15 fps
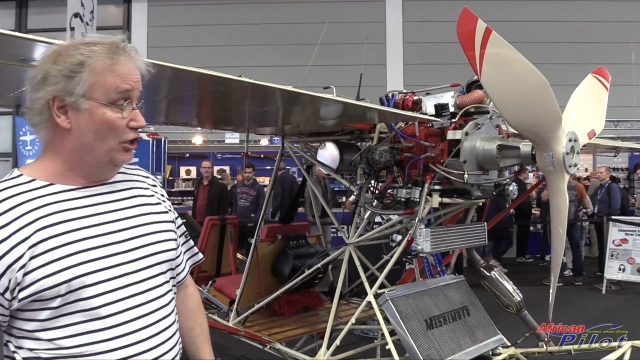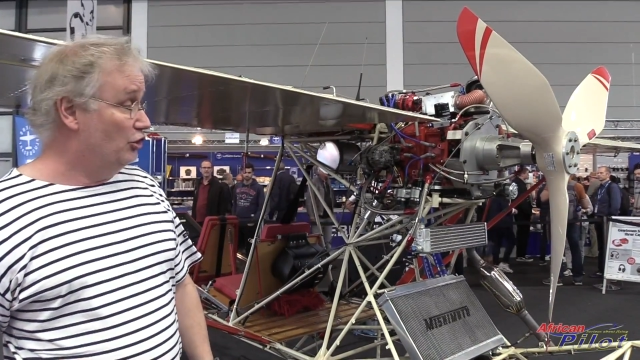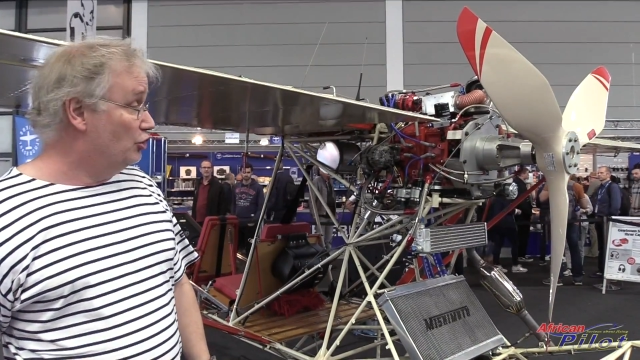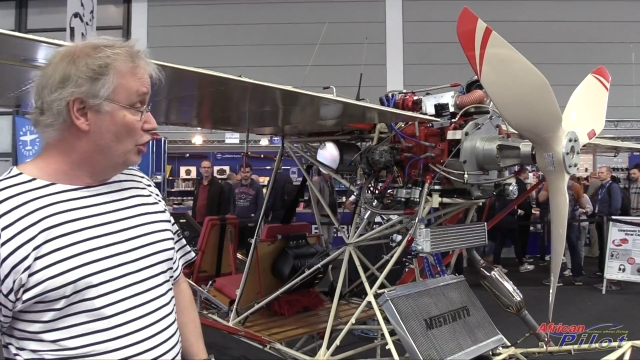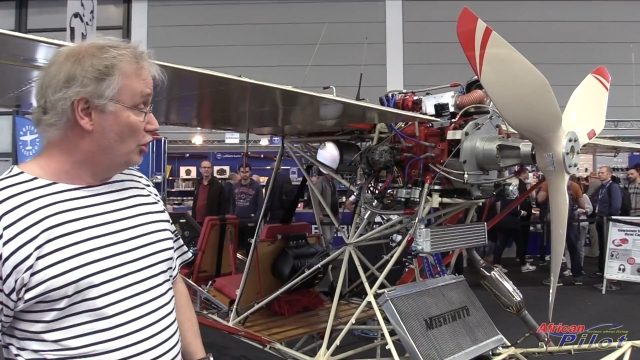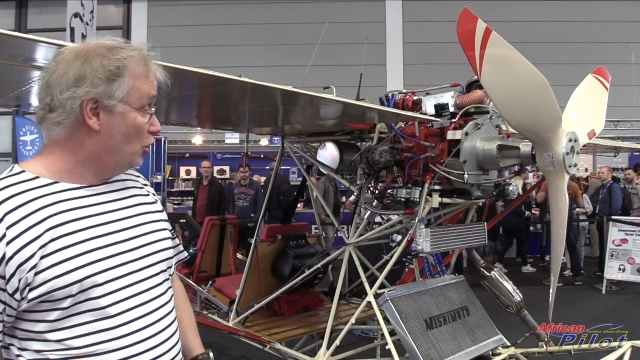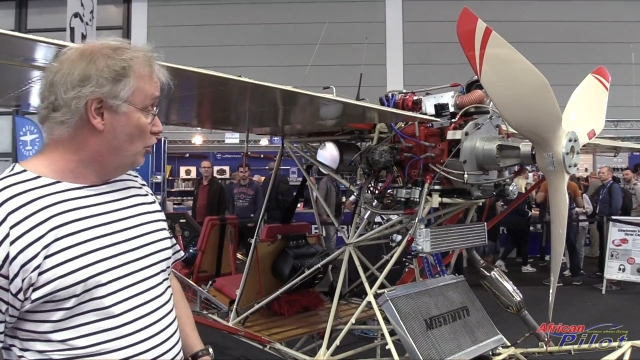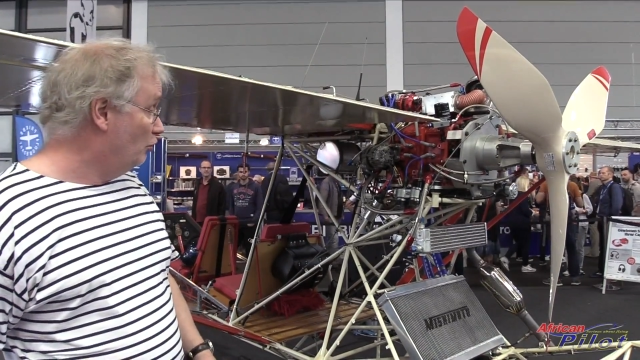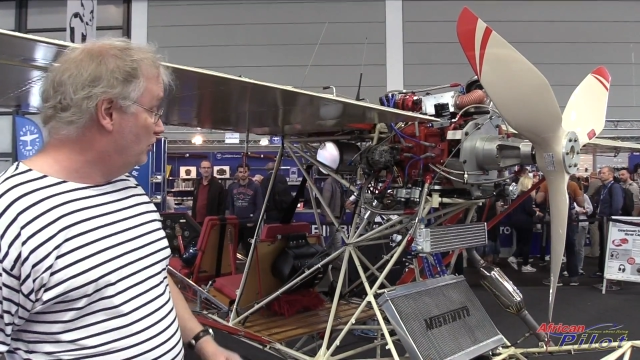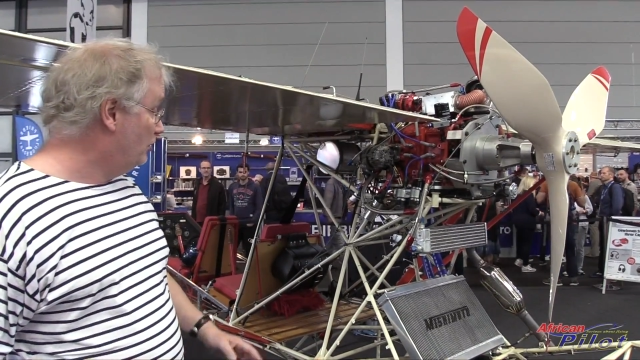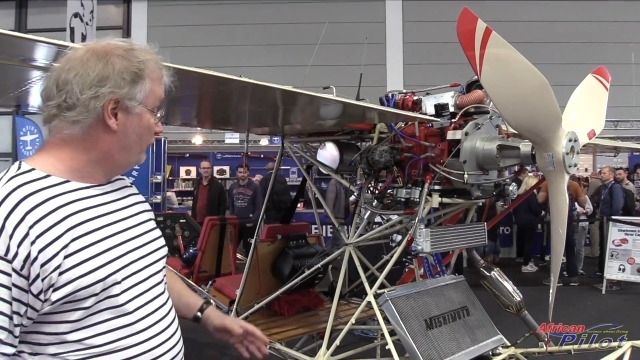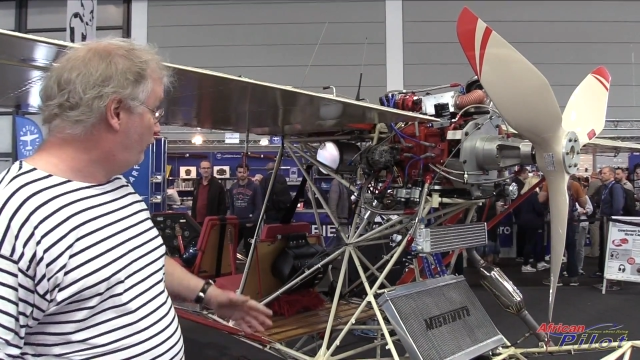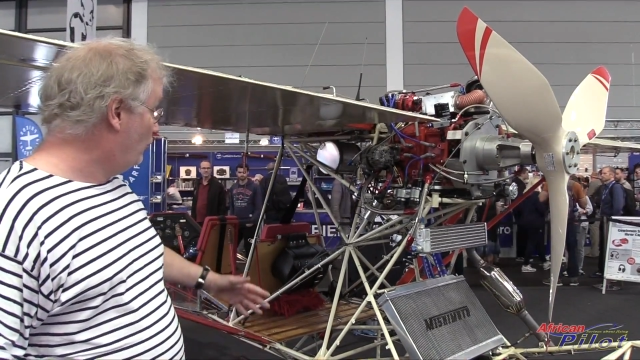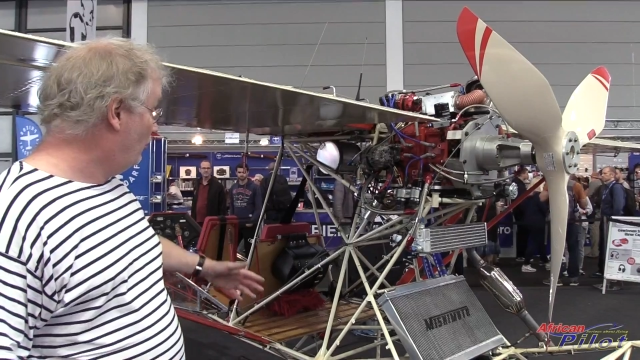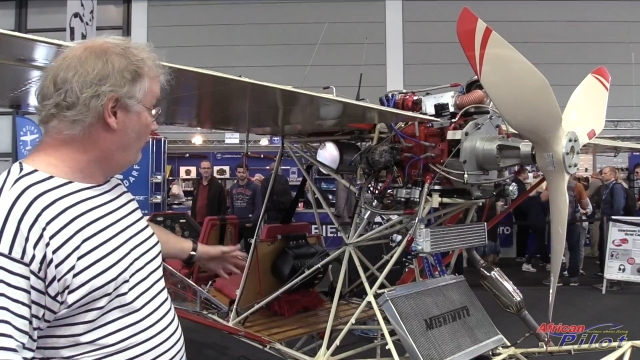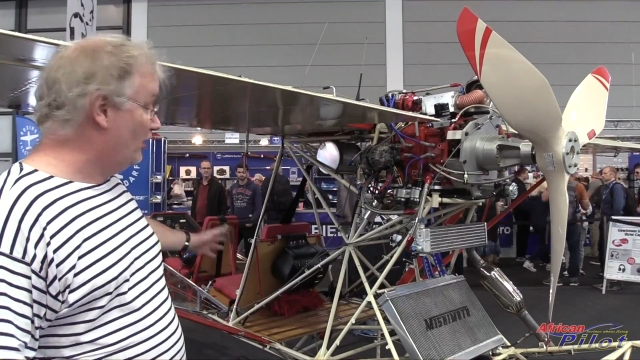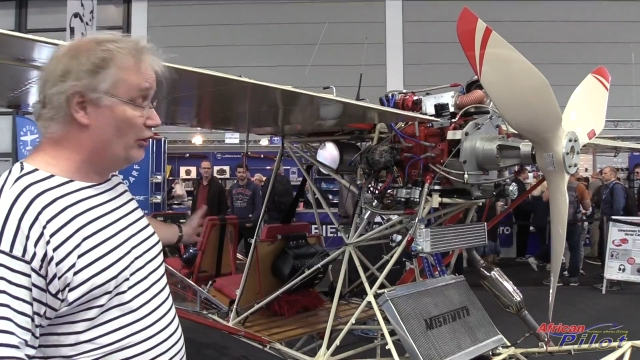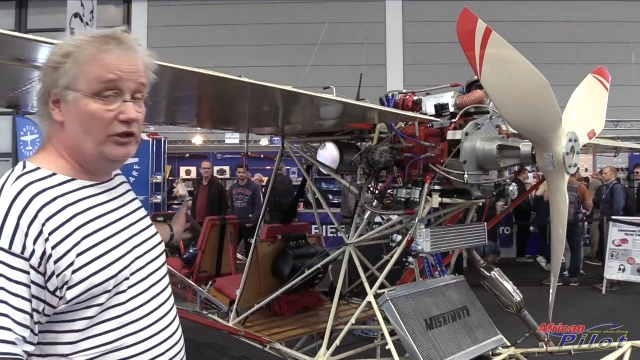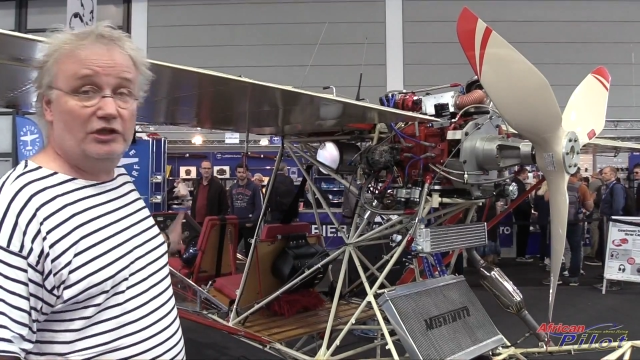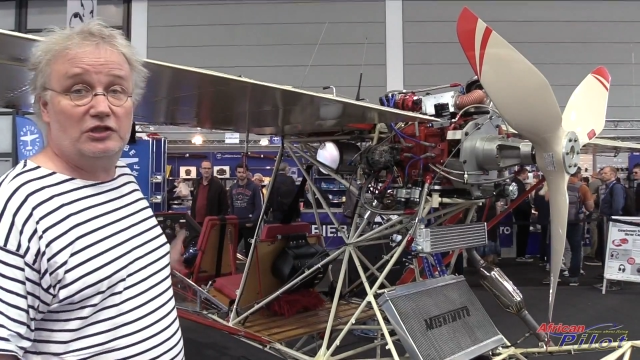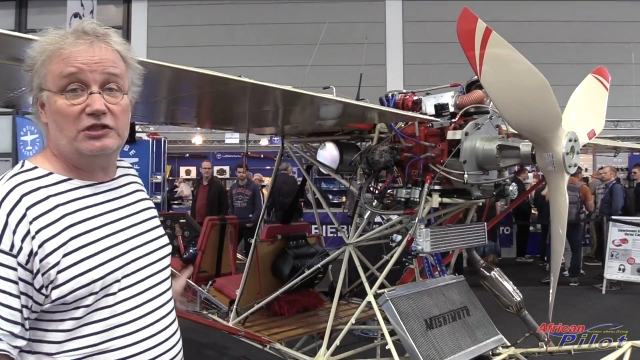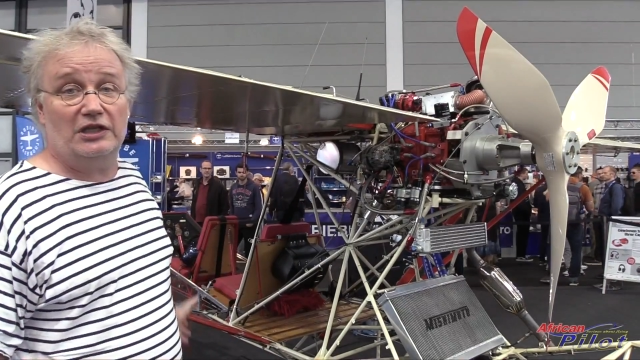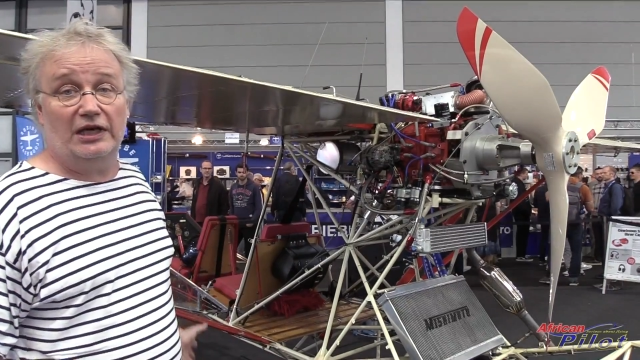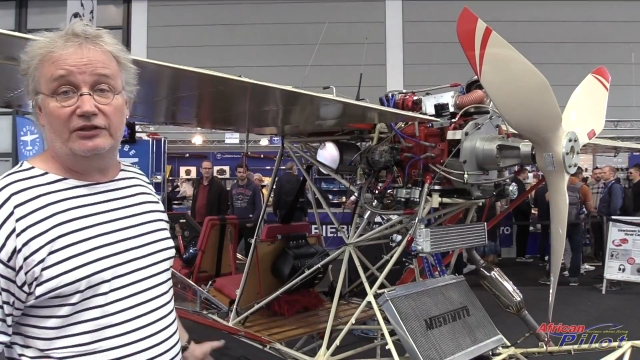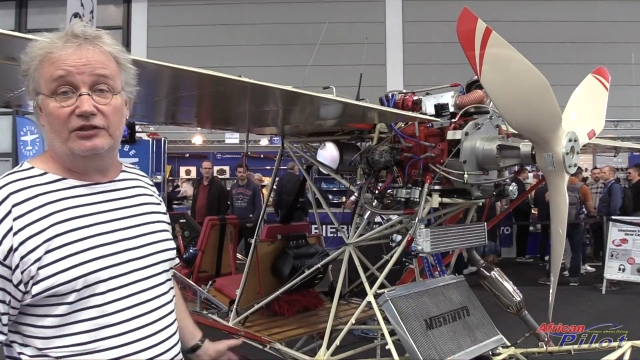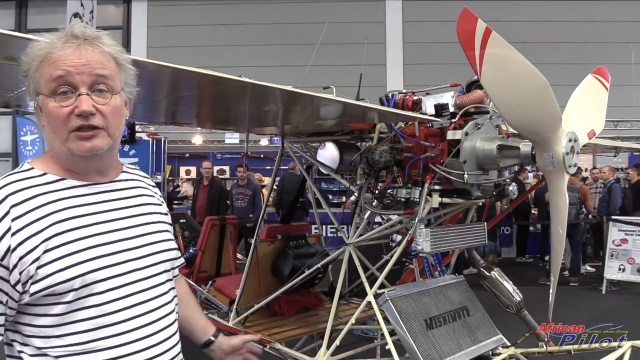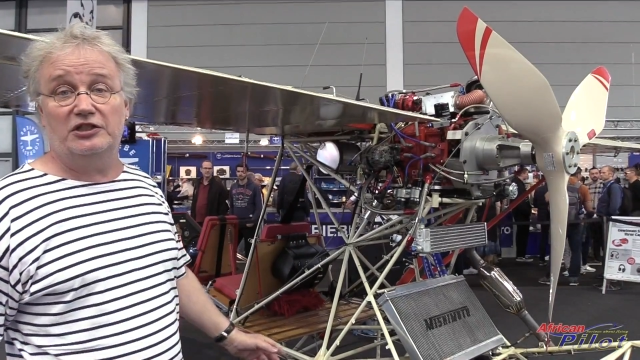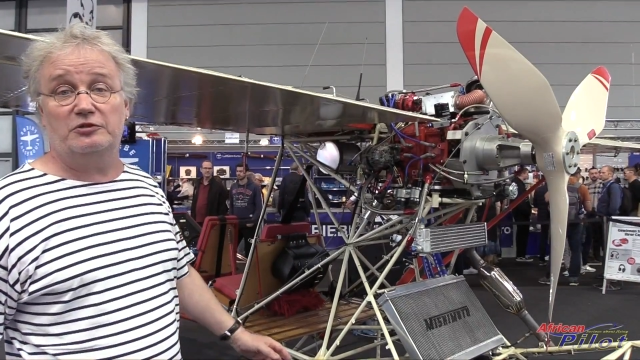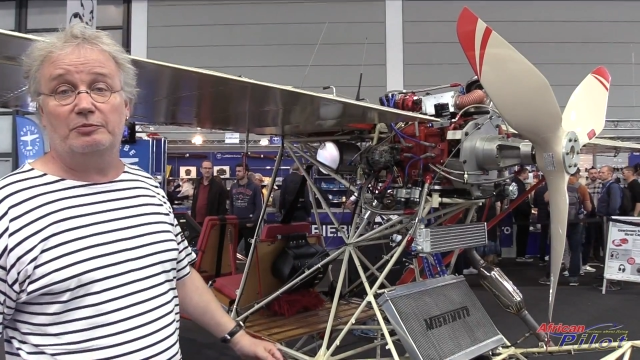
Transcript: not only for various lightings